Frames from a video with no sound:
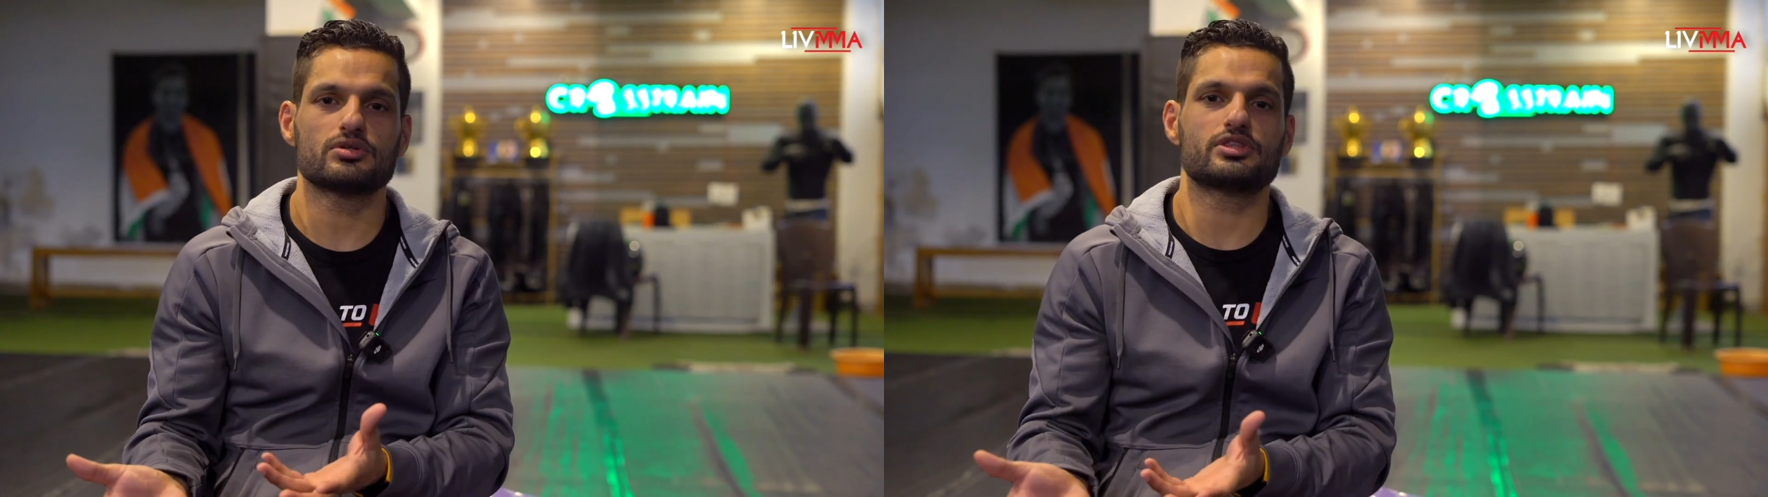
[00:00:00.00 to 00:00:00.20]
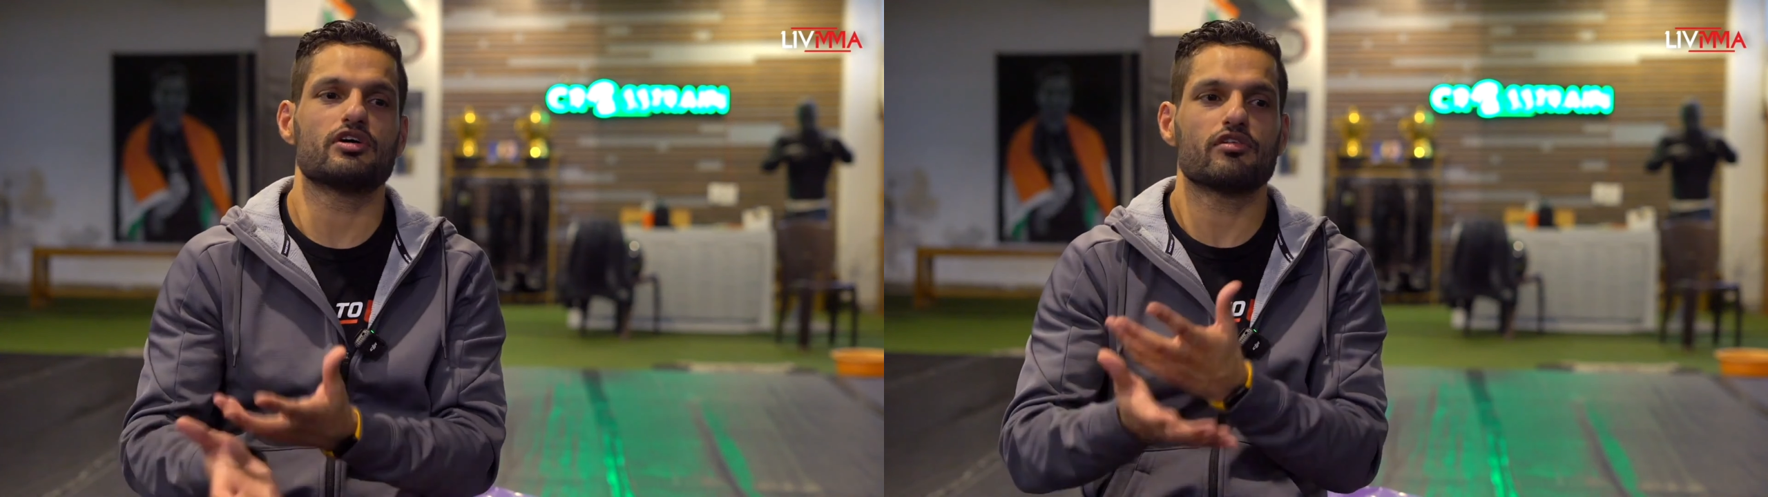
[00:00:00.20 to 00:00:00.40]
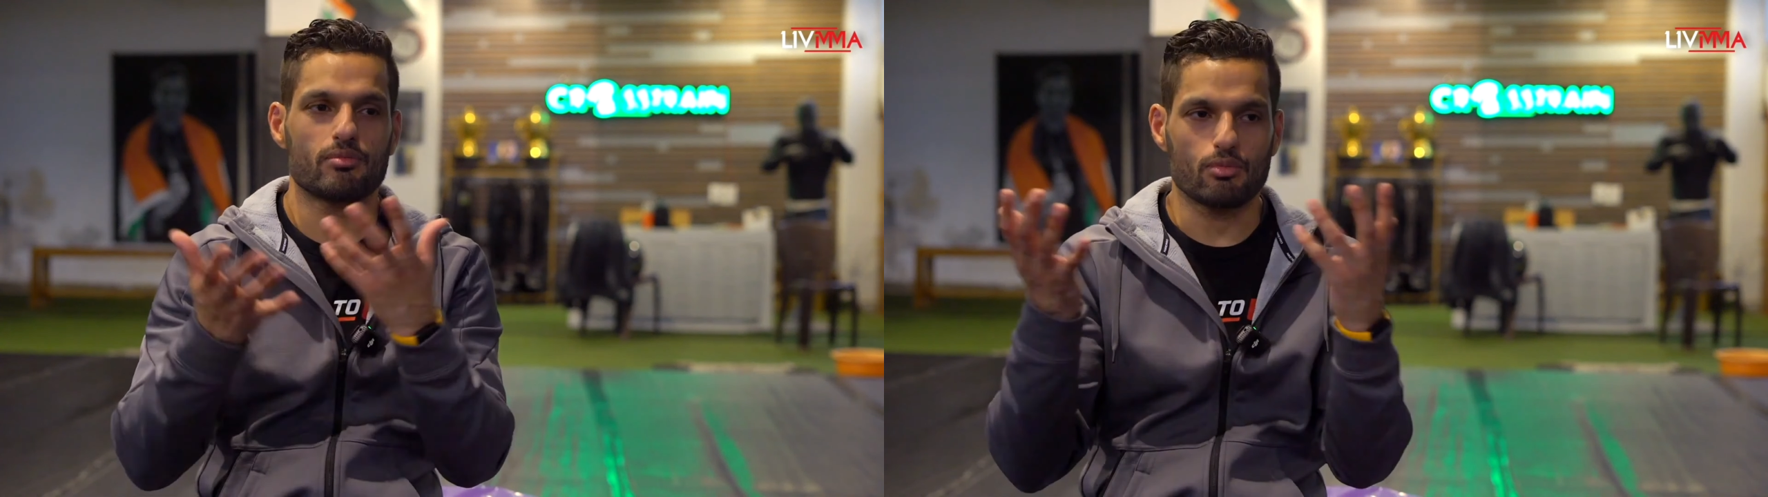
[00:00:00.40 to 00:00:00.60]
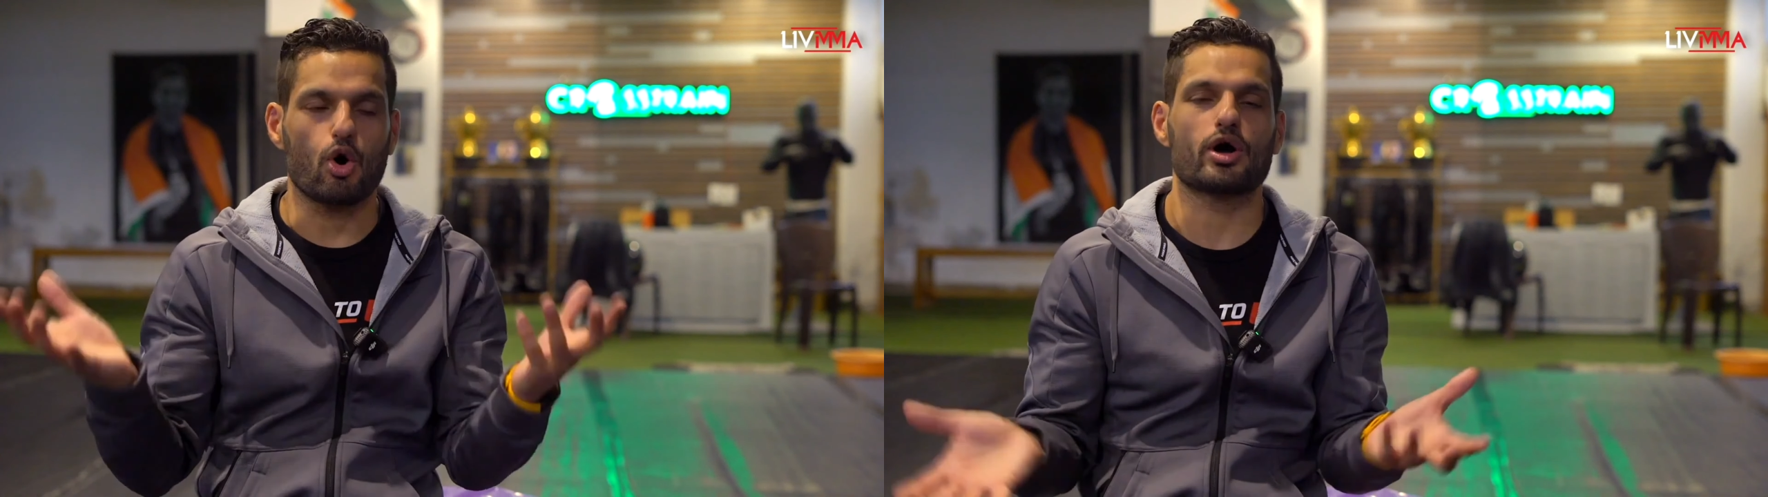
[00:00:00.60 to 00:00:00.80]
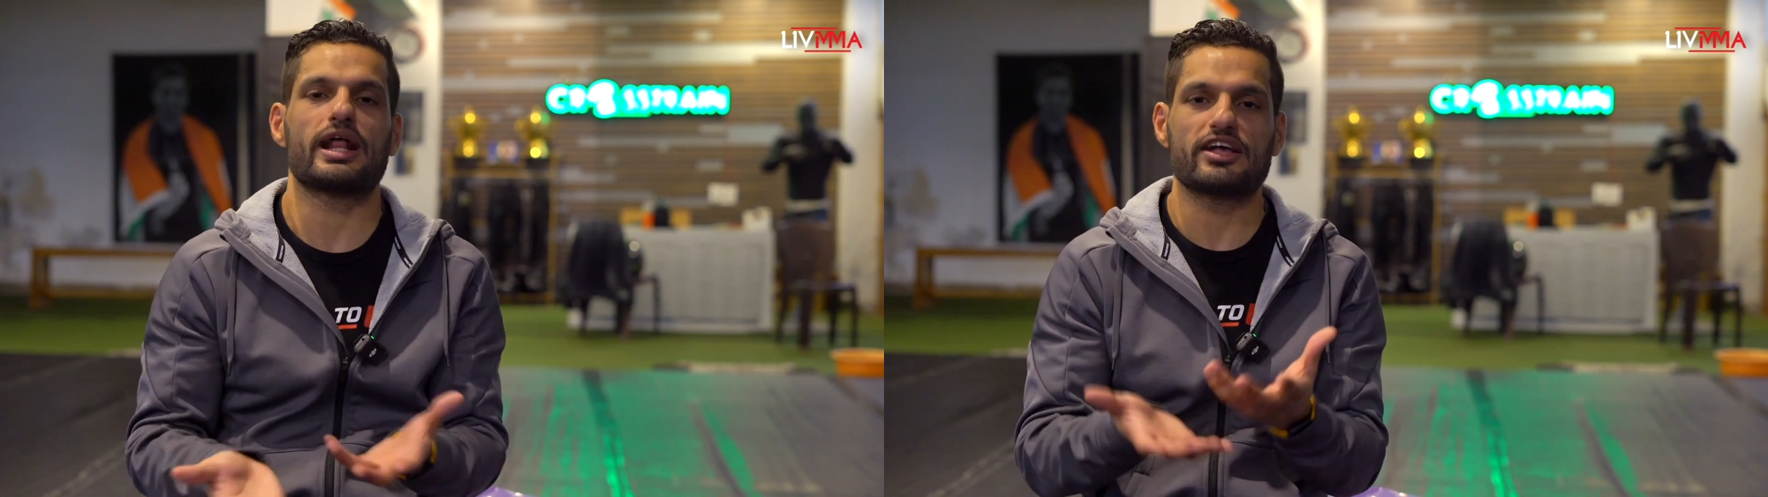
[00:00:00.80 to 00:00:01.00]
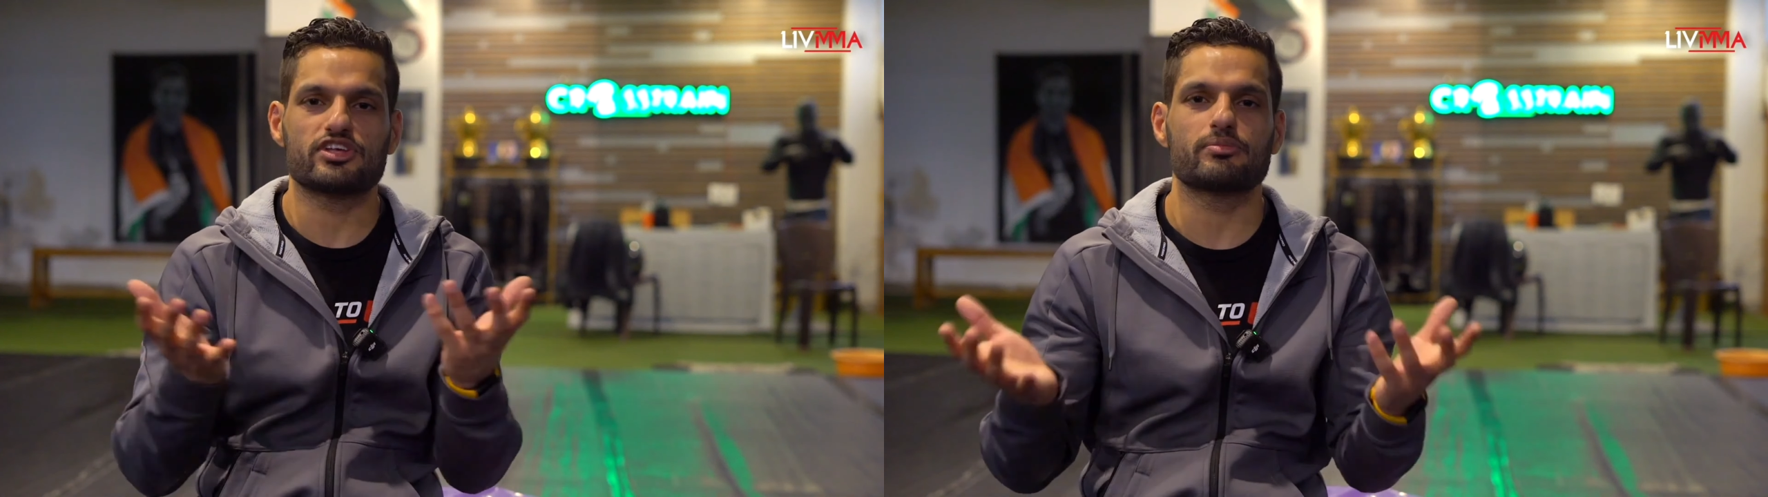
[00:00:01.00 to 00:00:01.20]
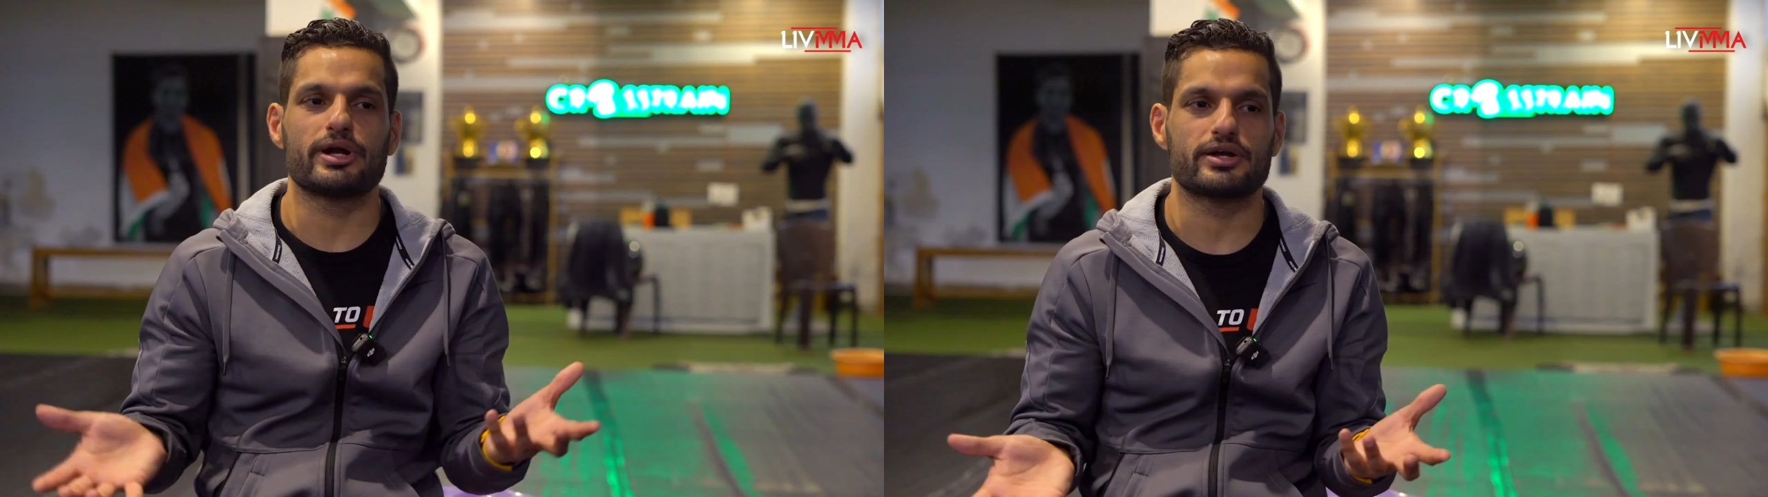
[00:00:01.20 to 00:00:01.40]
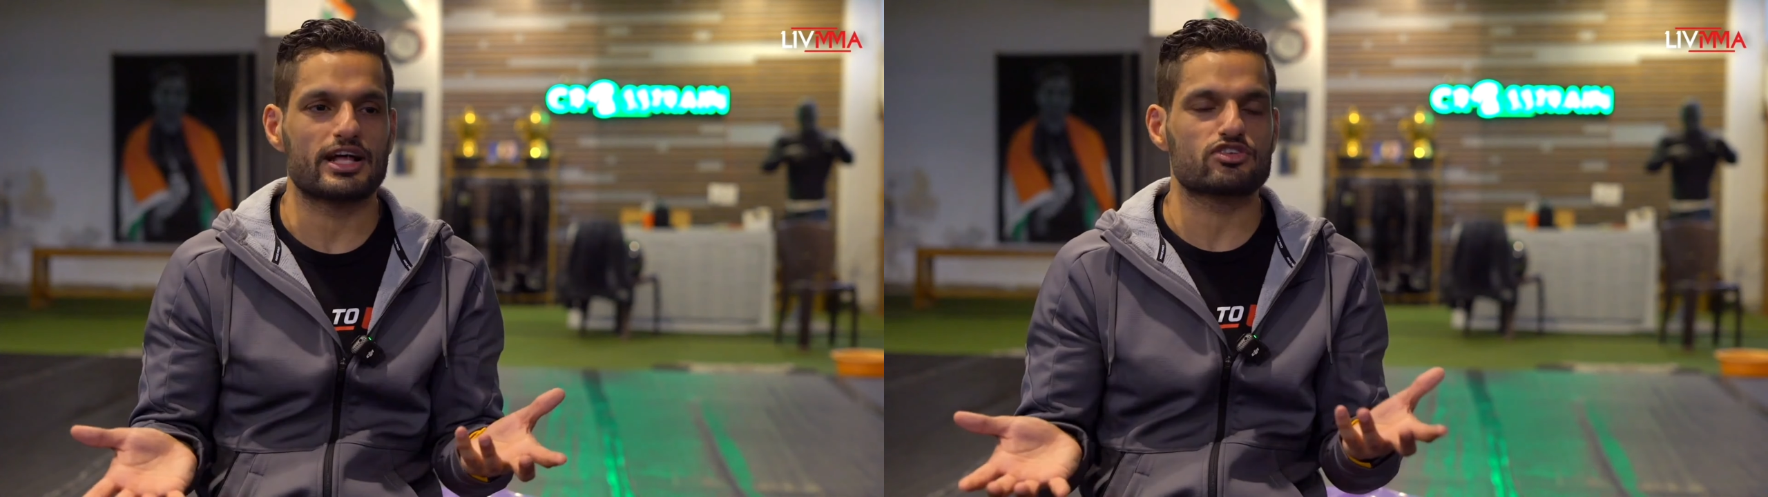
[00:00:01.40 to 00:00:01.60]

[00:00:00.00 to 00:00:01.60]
the organizing bit?